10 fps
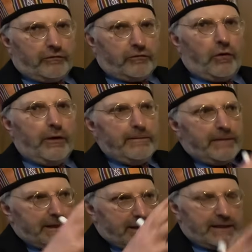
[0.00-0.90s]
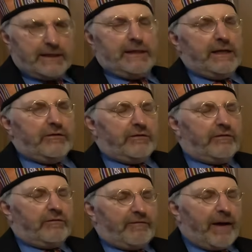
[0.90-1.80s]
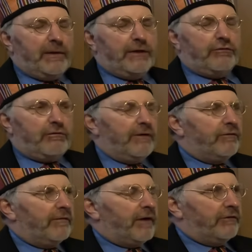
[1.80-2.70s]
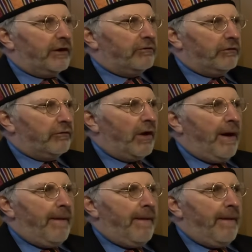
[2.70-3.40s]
as Toynbee did in his family tree of civilizations.